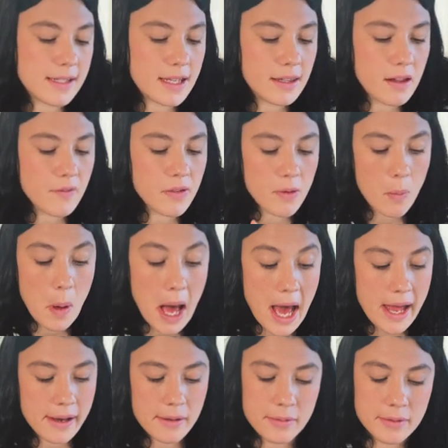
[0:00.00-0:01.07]
I love the
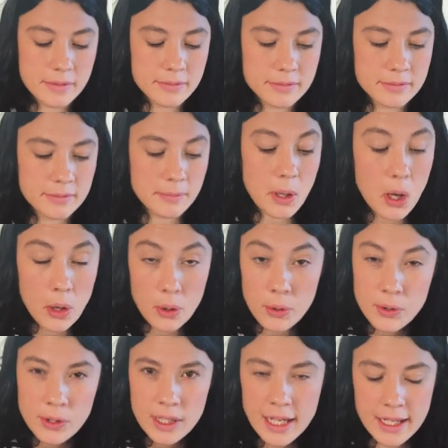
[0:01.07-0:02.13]
white
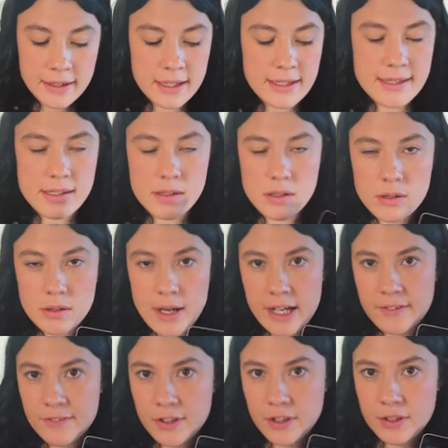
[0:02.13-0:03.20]
pole and there's quite
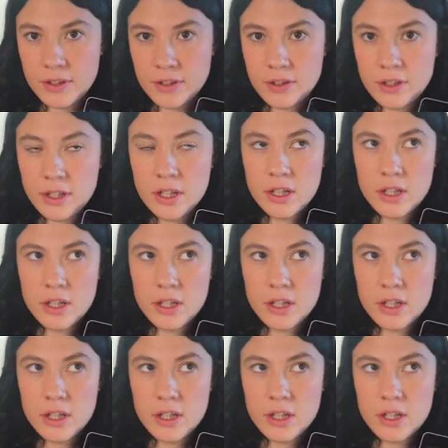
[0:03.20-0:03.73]
a few